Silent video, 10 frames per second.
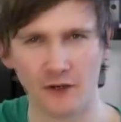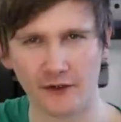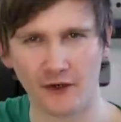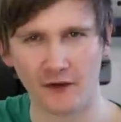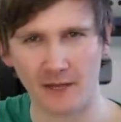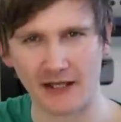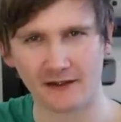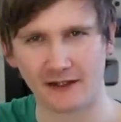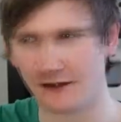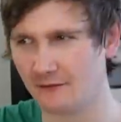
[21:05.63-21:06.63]
or they'll make
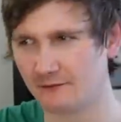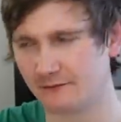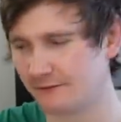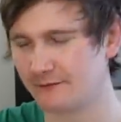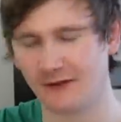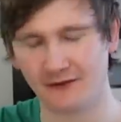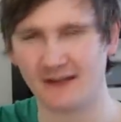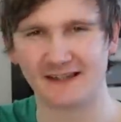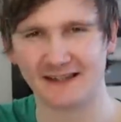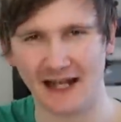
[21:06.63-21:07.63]
like a, a
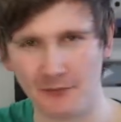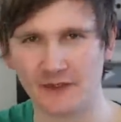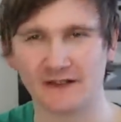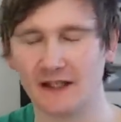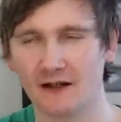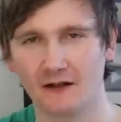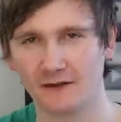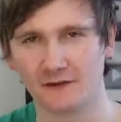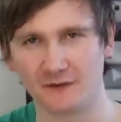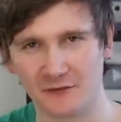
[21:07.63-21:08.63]
celebrity or
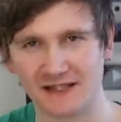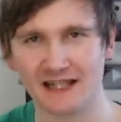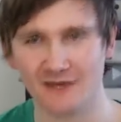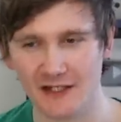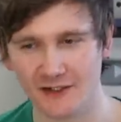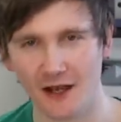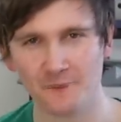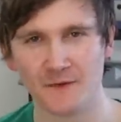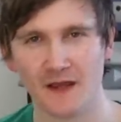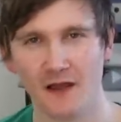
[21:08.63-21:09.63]
something on a TV show,
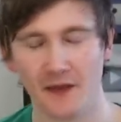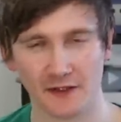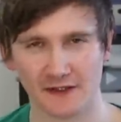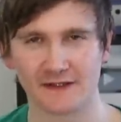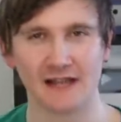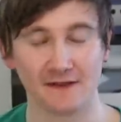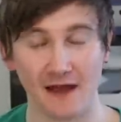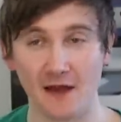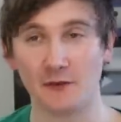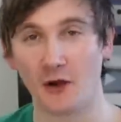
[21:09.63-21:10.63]
and they'll just sit there
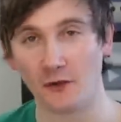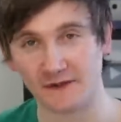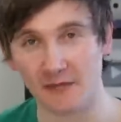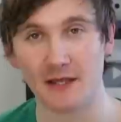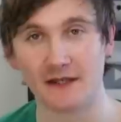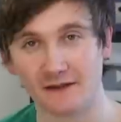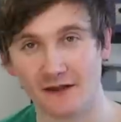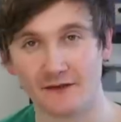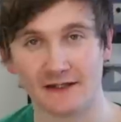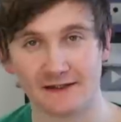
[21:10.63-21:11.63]
and people go and take pictures of
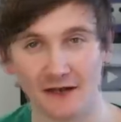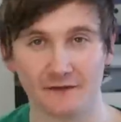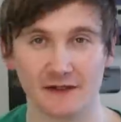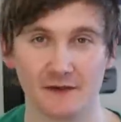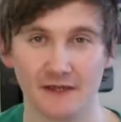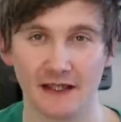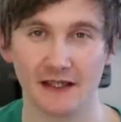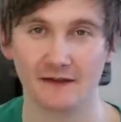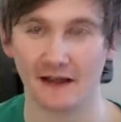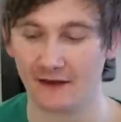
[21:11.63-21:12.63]
it and selfies with it,
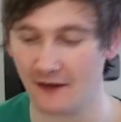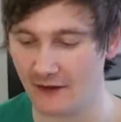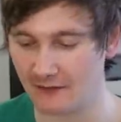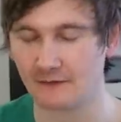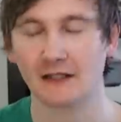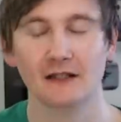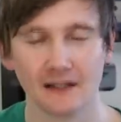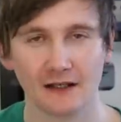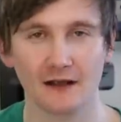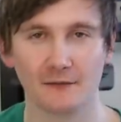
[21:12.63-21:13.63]
and that you know mm-hmm.
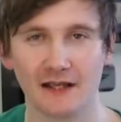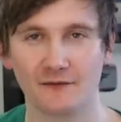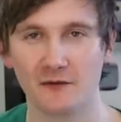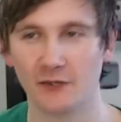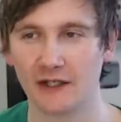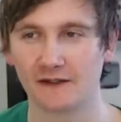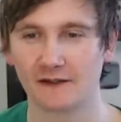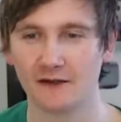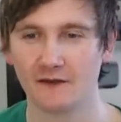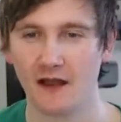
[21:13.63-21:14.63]
they um, give them money and
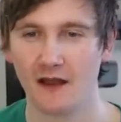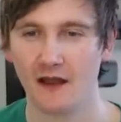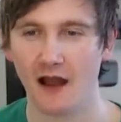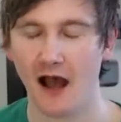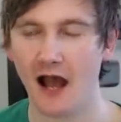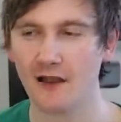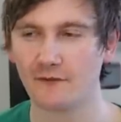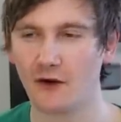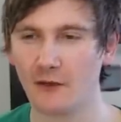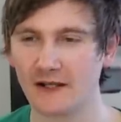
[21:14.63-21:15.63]
stuff. I've
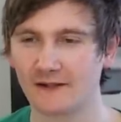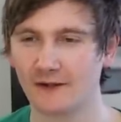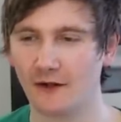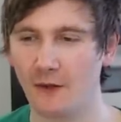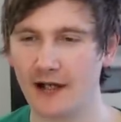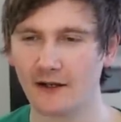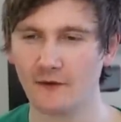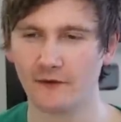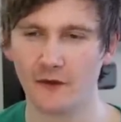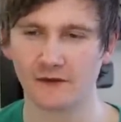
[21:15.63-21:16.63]
always thought, why don't
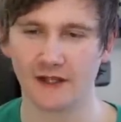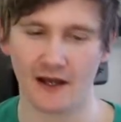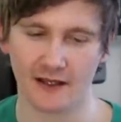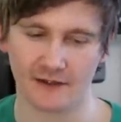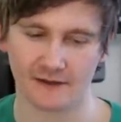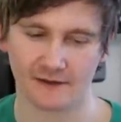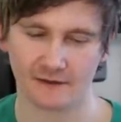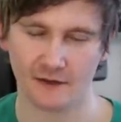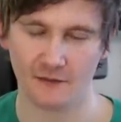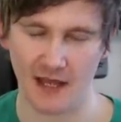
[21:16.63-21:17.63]
those guys
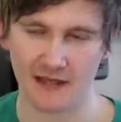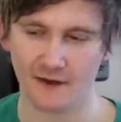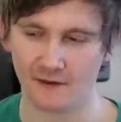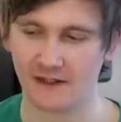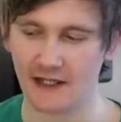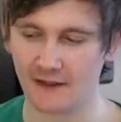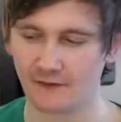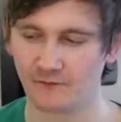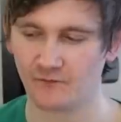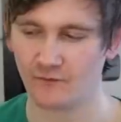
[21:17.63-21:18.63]
who make those things
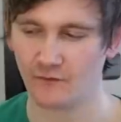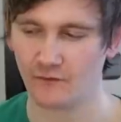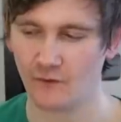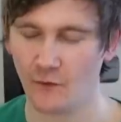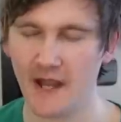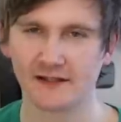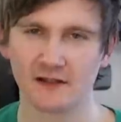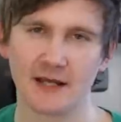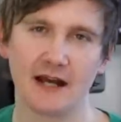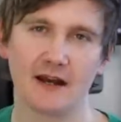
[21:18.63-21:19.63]
wait till
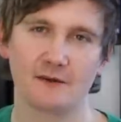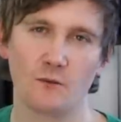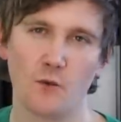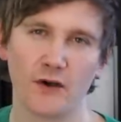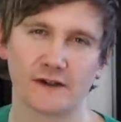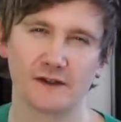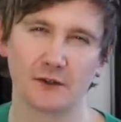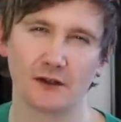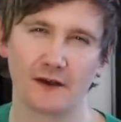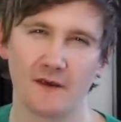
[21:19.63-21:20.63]
about one or two
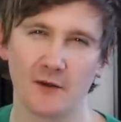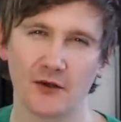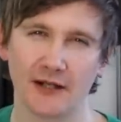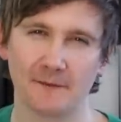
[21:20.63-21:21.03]
o'clock in the morning,